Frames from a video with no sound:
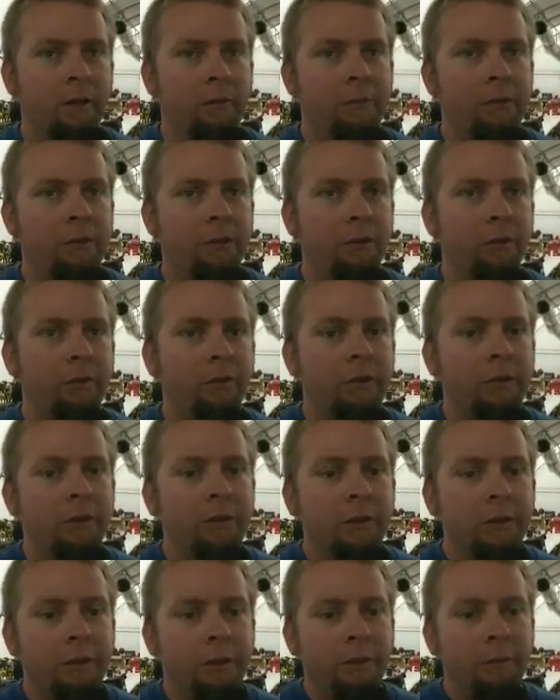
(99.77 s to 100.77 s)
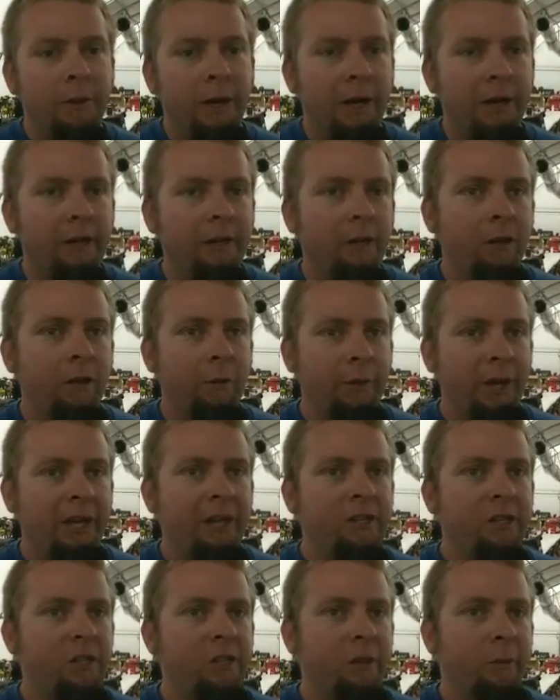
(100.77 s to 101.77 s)
So my
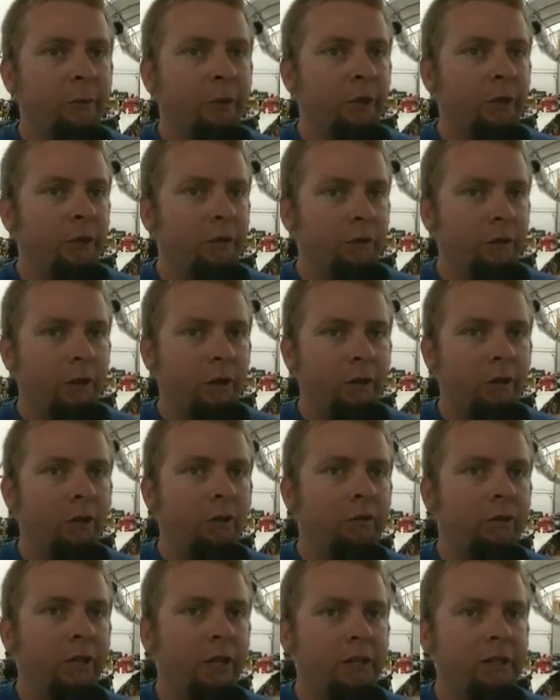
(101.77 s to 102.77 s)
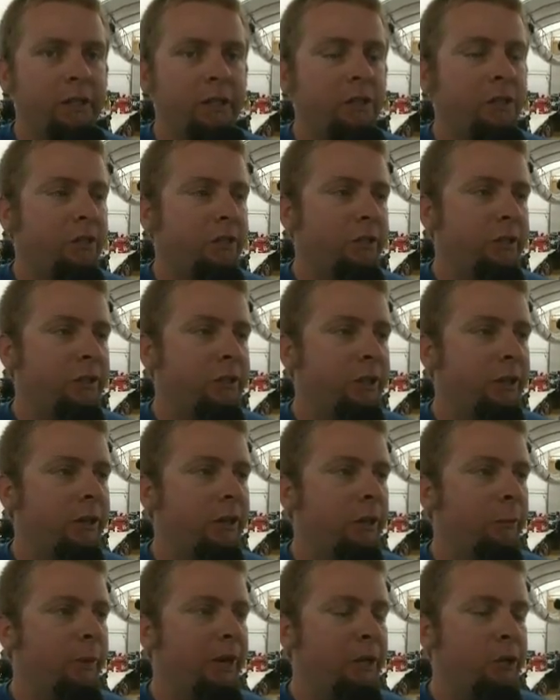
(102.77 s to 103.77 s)
engines, I'm running Nova Rossi engines this
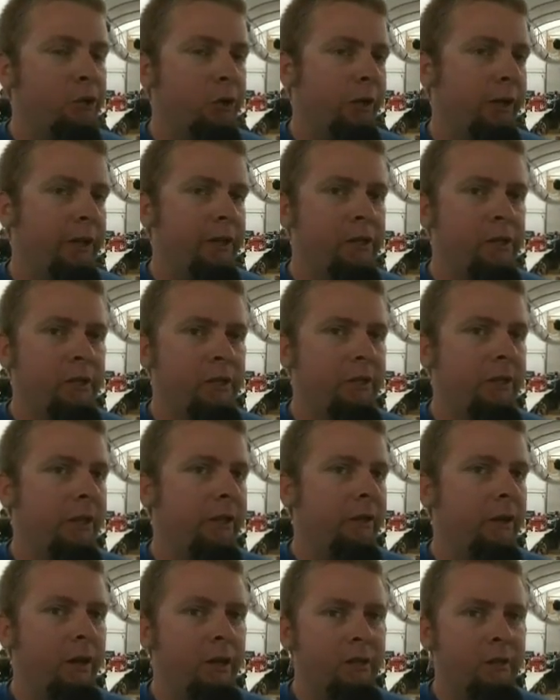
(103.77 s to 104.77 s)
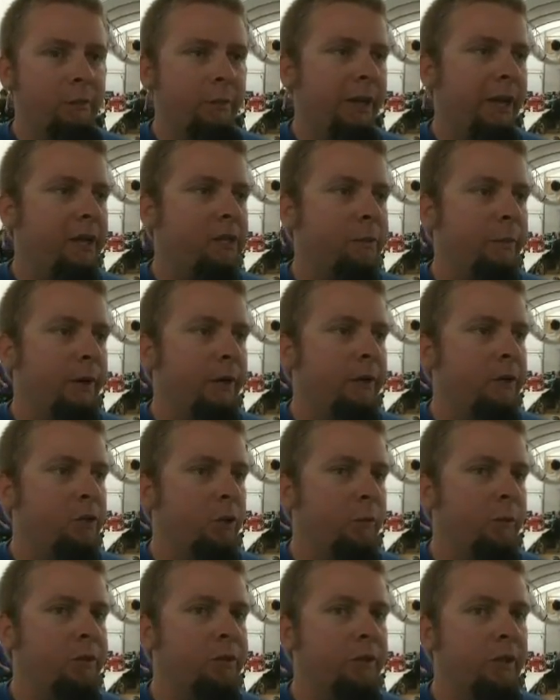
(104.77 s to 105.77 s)
year, and my truck engine's getting awesome gas mileage,
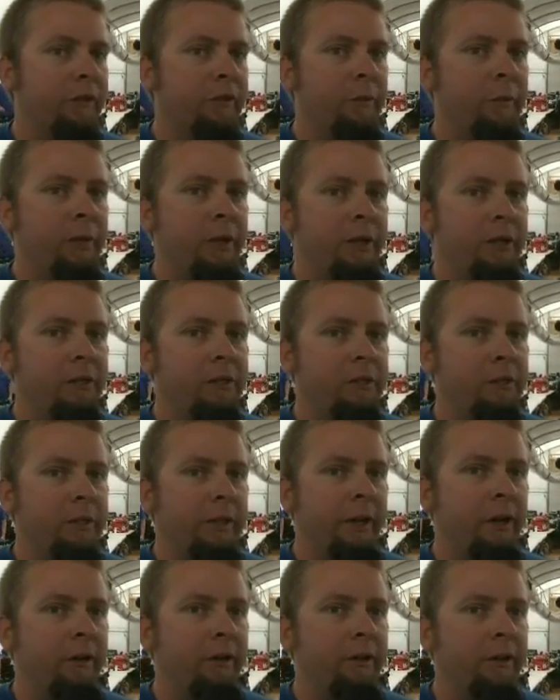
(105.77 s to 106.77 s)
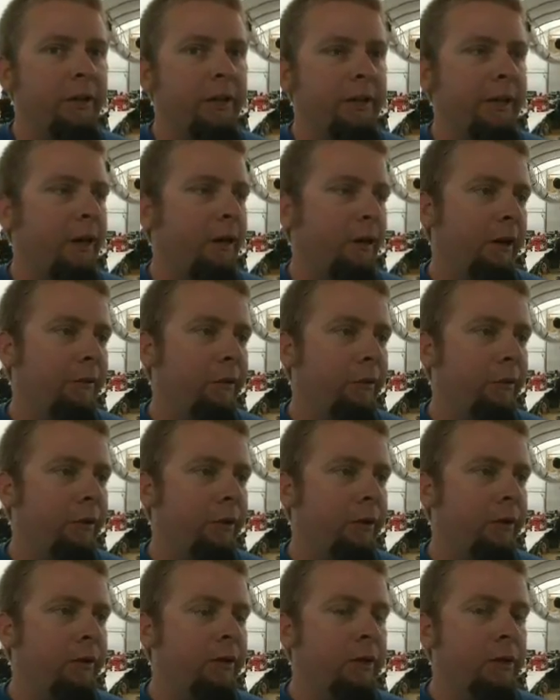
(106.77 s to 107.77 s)
almost 11 minutes. It's calculating out every
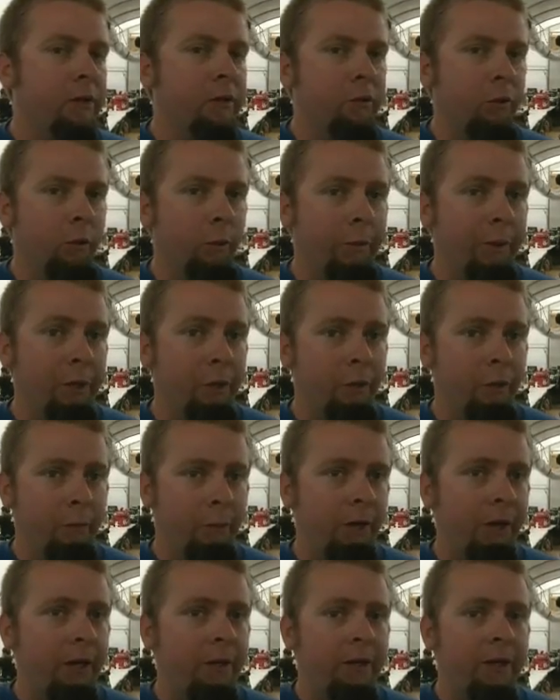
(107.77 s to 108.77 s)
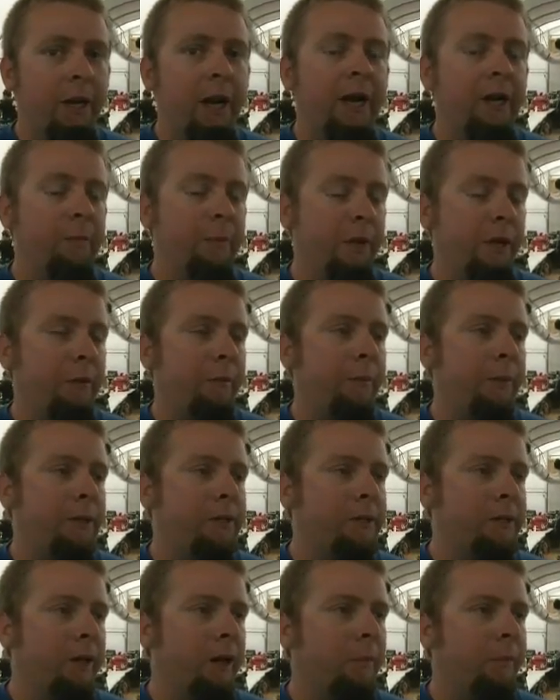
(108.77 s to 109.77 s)
run. So we'll be doing probably the 9-minute
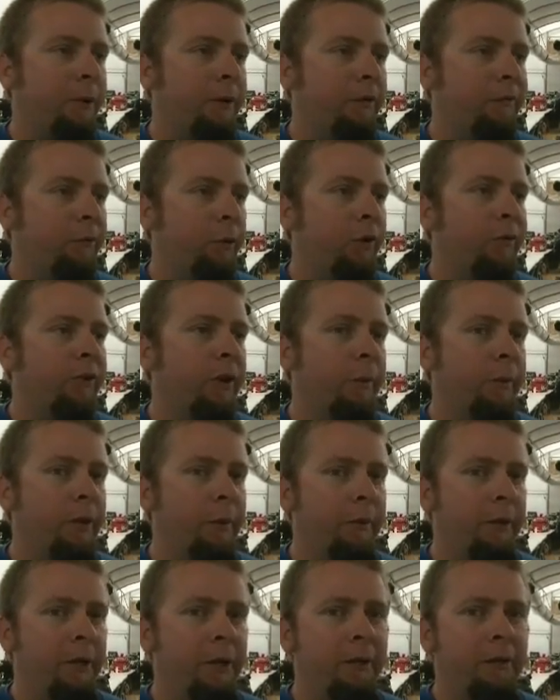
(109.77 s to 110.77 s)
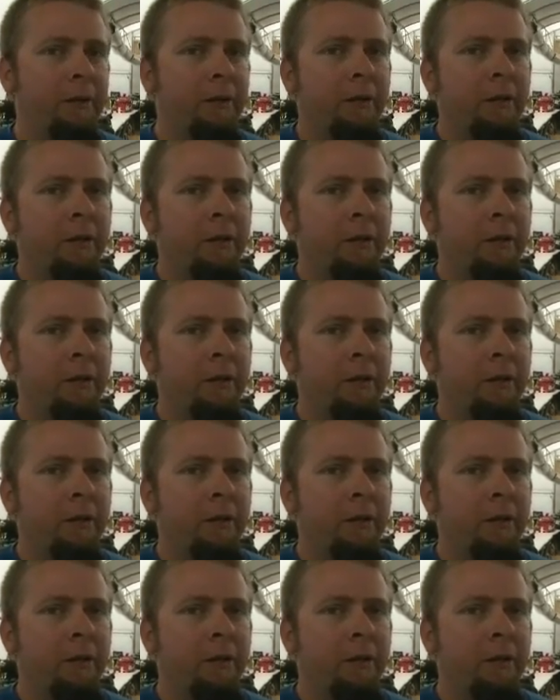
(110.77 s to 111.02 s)
pit stop and 45-minute main.